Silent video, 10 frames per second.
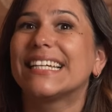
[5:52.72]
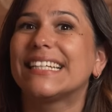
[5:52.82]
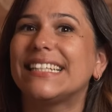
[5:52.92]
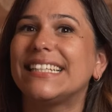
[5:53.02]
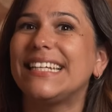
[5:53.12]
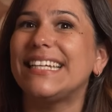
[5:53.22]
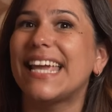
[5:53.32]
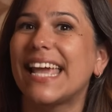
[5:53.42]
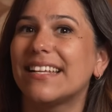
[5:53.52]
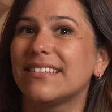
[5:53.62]

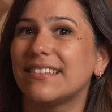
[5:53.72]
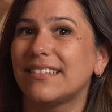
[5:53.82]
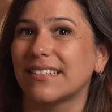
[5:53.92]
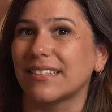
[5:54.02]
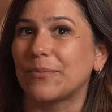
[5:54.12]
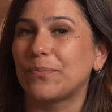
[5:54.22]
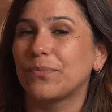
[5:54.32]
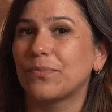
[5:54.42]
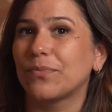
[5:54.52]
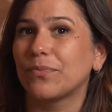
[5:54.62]
cliente
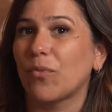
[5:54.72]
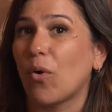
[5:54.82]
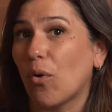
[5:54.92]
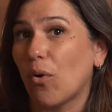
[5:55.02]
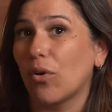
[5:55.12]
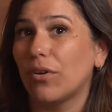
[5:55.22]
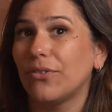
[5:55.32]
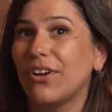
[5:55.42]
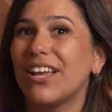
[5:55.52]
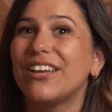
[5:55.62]

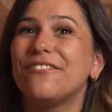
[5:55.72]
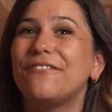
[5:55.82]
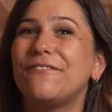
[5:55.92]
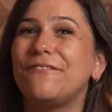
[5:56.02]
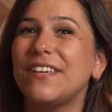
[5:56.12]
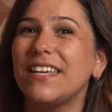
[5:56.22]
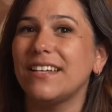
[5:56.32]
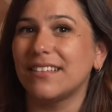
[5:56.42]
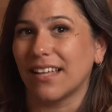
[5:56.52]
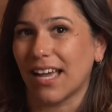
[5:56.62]
or
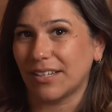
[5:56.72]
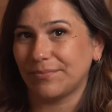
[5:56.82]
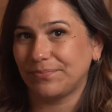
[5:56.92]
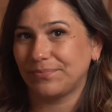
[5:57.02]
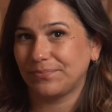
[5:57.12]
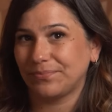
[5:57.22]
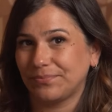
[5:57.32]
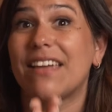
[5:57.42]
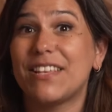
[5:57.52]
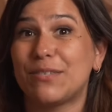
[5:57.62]
fila.
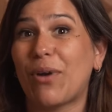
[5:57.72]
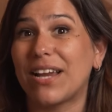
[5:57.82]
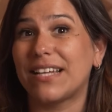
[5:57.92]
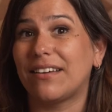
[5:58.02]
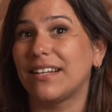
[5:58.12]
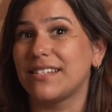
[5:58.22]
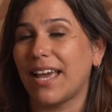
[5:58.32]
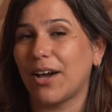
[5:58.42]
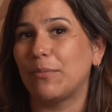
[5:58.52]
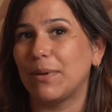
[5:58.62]
If this breakdown is
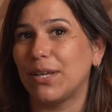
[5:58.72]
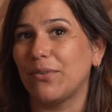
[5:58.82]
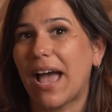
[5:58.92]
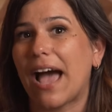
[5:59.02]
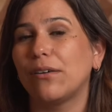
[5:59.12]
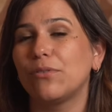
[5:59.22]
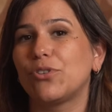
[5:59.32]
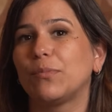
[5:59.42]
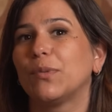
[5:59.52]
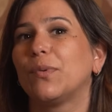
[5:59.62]
helping you out,
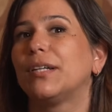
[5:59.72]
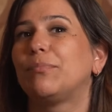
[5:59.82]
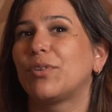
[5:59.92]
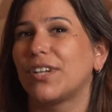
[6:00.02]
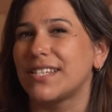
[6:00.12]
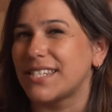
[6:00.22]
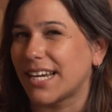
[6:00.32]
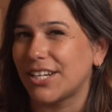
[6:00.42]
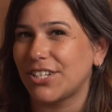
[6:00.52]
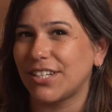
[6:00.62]
drop the word
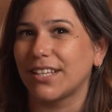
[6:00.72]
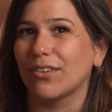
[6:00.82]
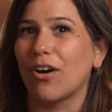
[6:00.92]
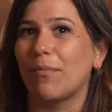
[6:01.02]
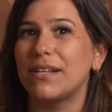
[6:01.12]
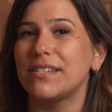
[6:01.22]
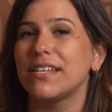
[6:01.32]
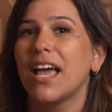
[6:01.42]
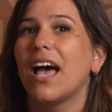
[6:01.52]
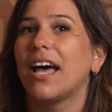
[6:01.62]
pronunciation in the
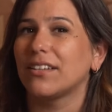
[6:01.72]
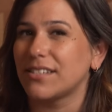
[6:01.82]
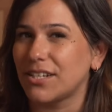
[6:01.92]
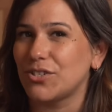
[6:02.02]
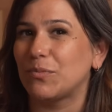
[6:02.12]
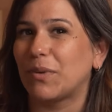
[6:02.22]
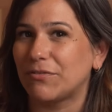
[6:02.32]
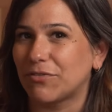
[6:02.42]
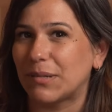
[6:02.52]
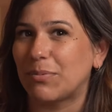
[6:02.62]
comments and I'll send you my
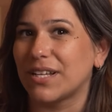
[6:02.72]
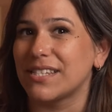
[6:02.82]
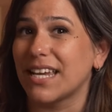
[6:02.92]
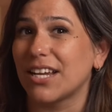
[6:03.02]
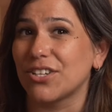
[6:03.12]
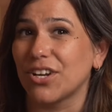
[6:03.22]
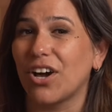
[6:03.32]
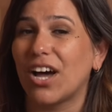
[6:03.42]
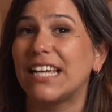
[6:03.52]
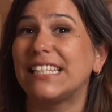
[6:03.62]
free pronunciation
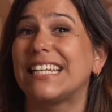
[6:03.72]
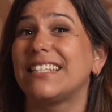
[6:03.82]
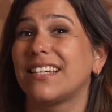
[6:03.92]
guide. It